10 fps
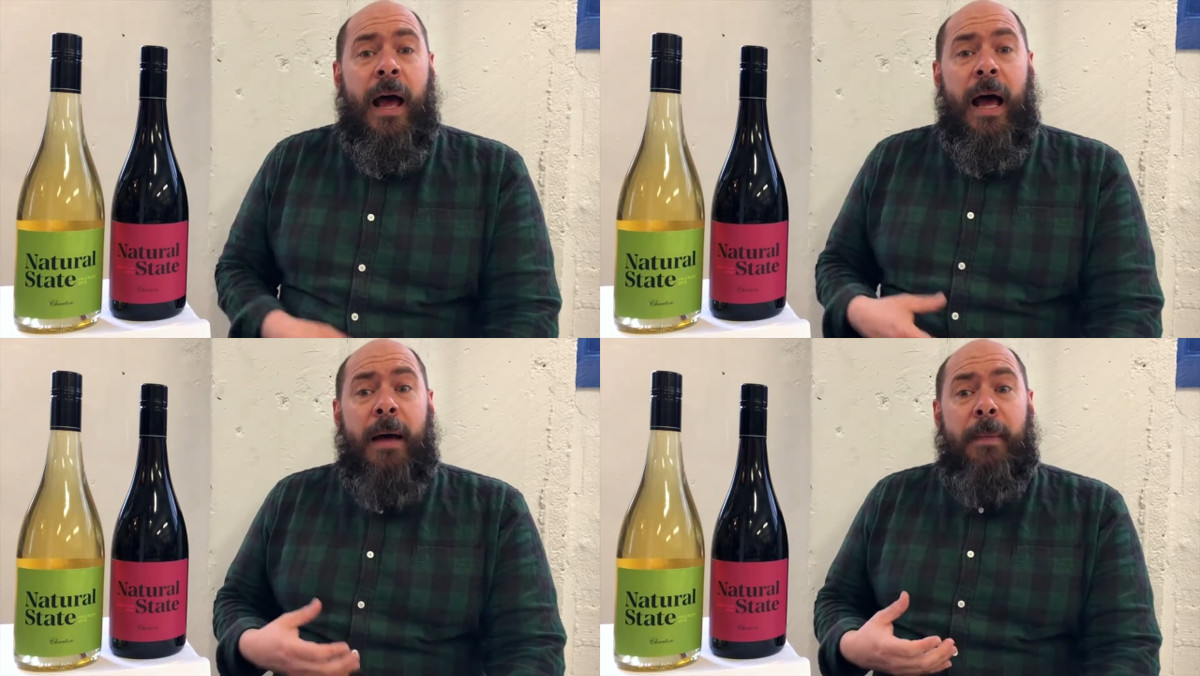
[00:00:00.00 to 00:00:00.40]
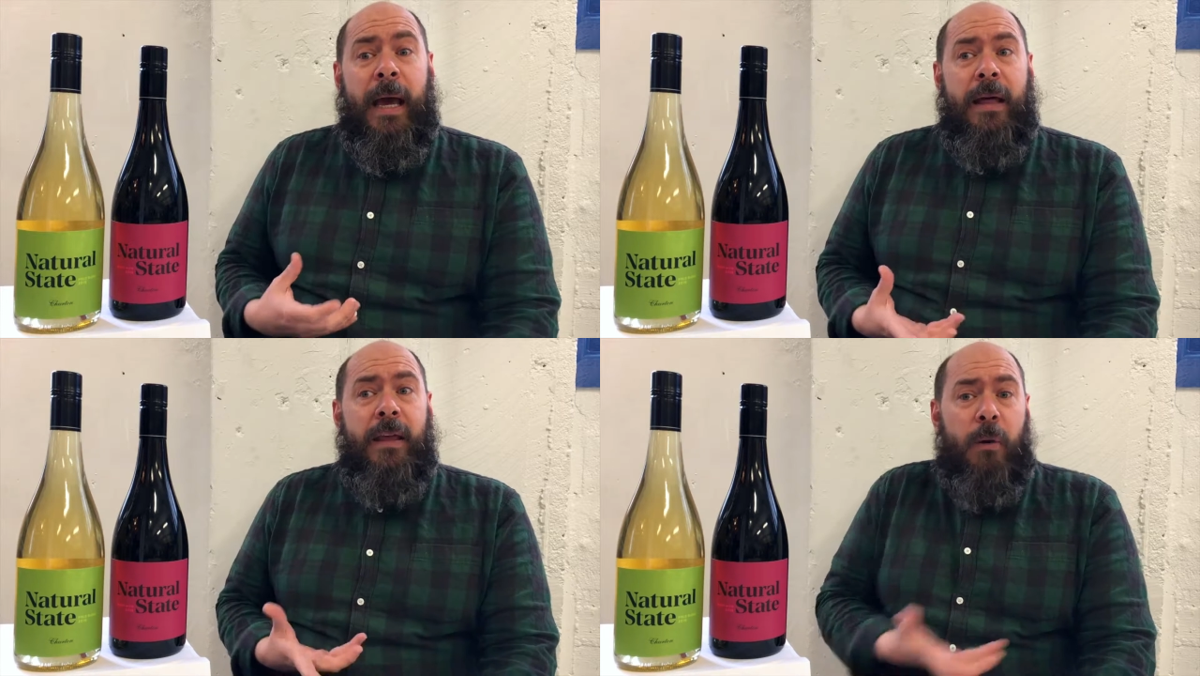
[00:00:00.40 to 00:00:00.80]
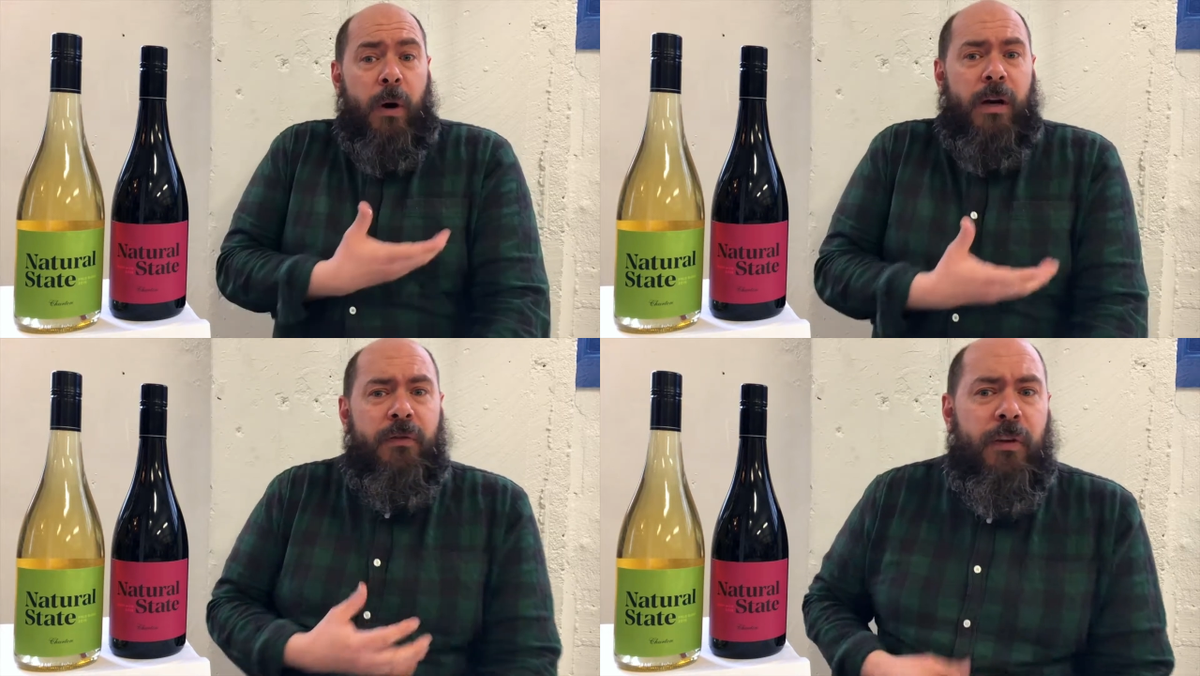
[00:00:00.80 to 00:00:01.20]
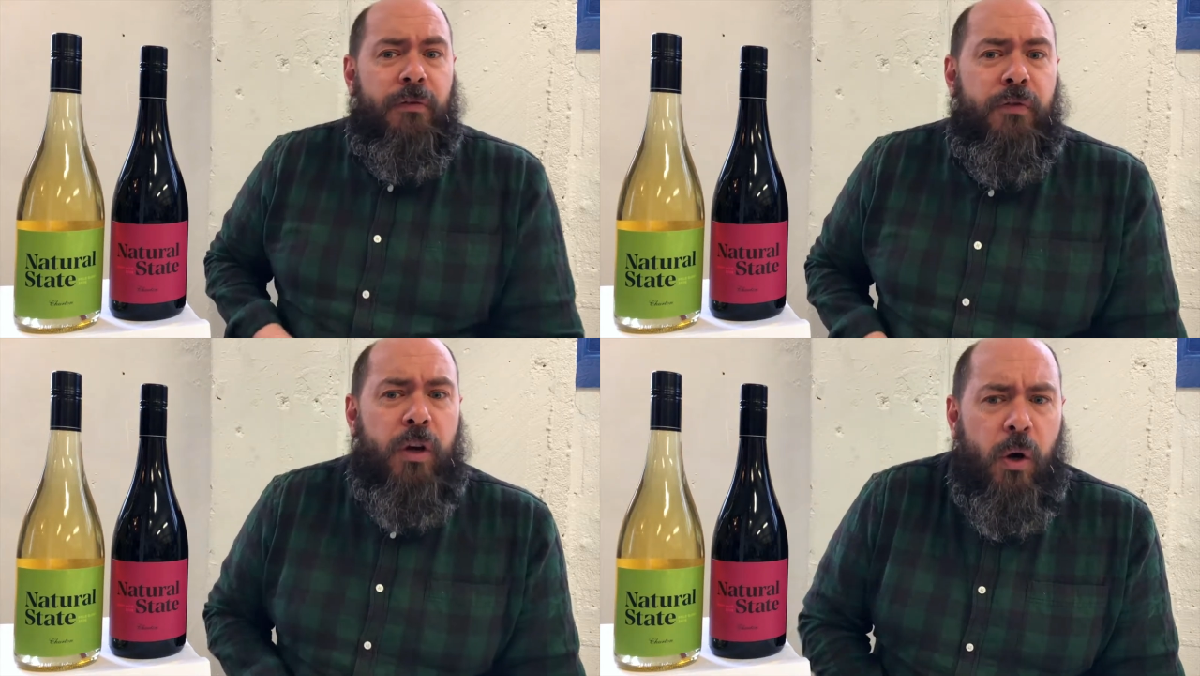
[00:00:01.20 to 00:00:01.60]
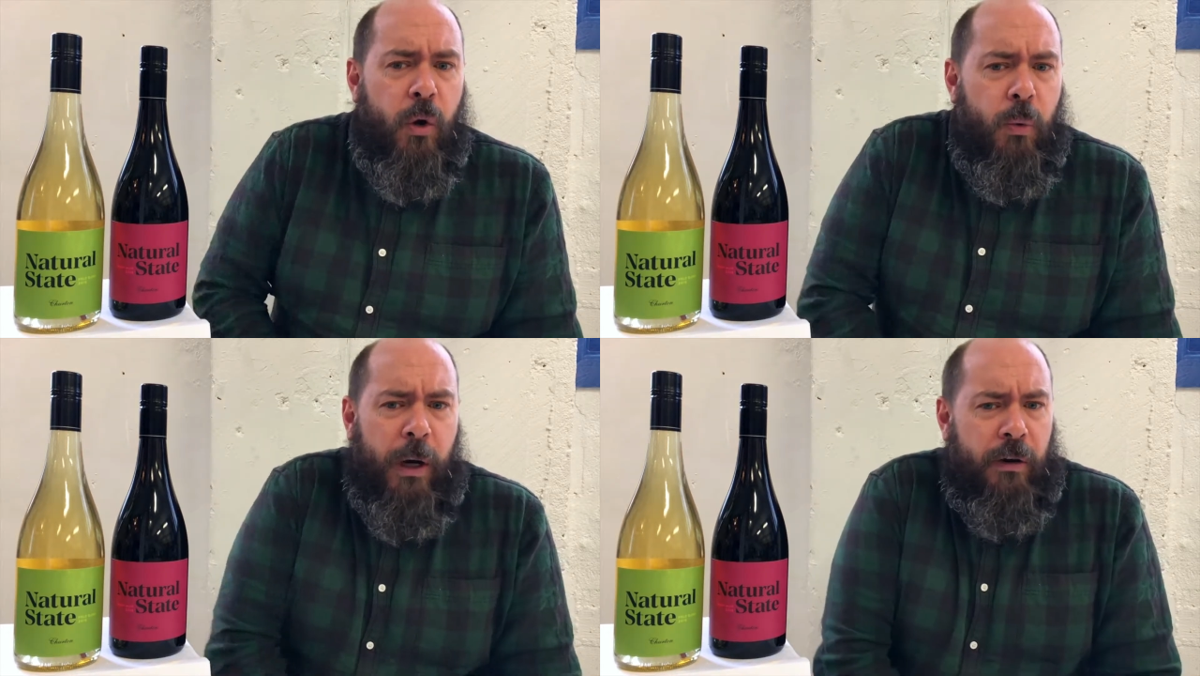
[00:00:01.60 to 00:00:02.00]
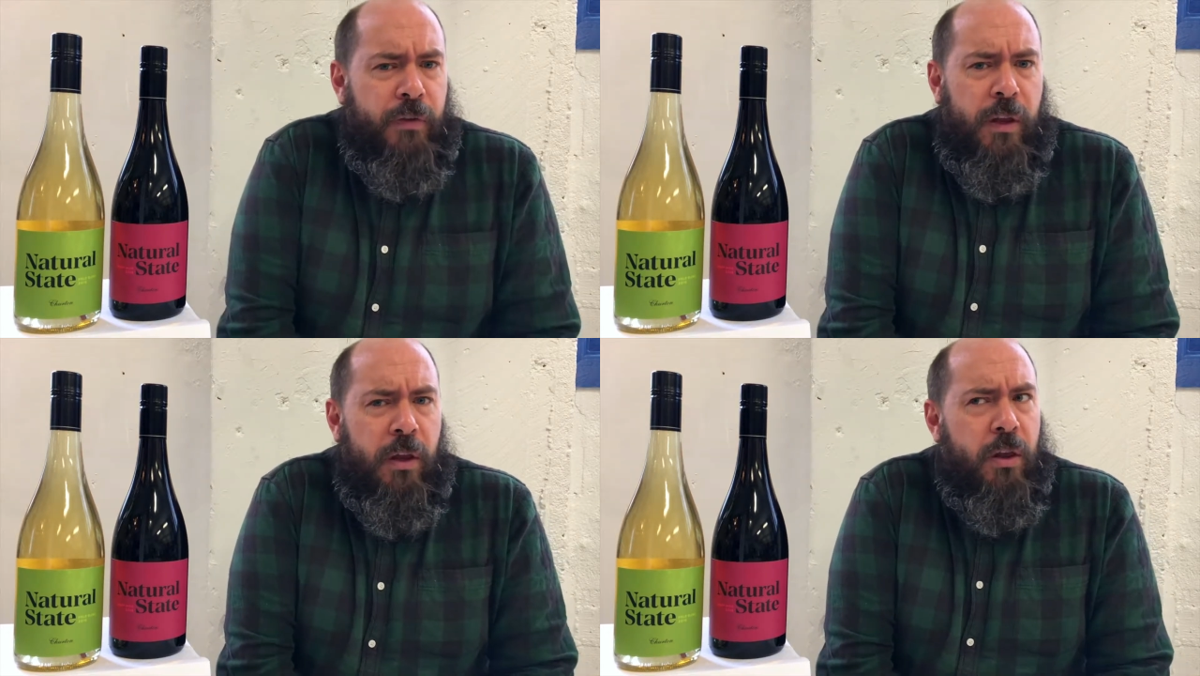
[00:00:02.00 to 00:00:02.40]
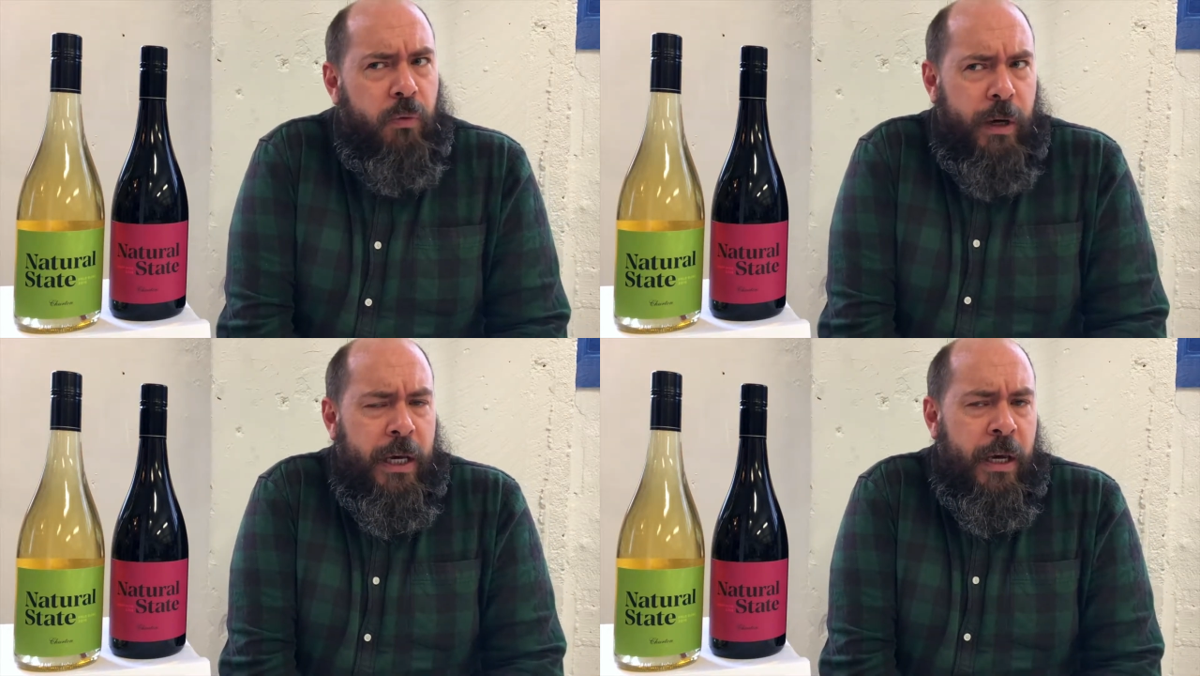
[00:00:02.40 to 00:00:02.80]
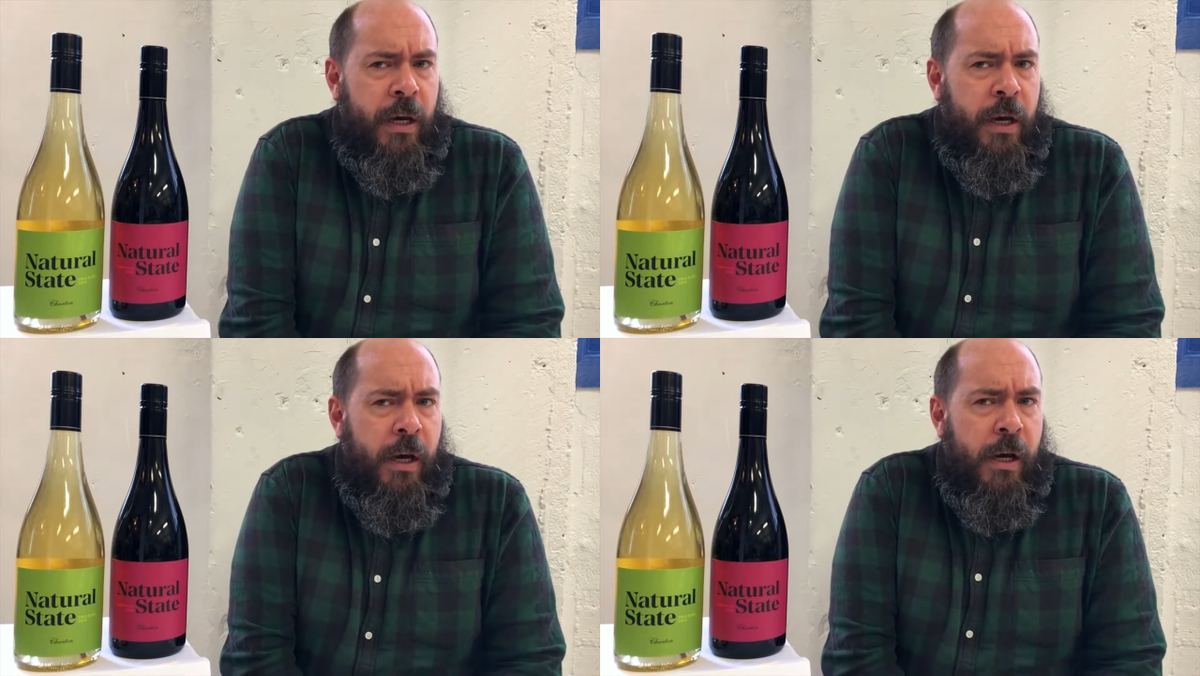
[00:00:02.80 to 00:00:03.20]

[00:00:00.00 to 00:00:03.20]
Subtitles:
And they're one of the three,